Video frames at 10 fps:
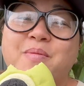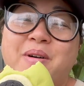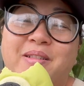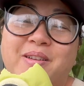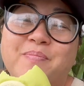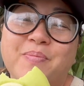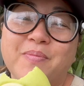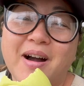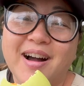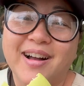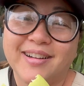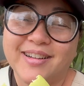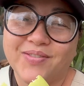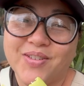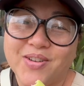melon pan.
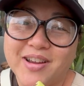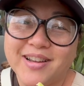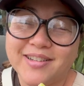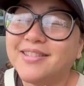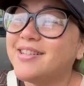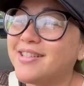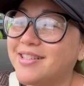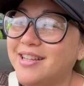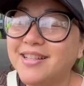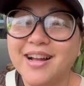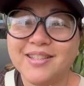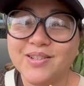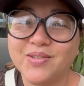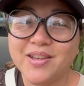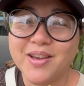if you're in Disneyland
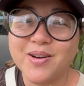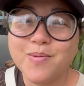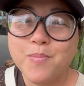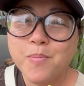Tokyo.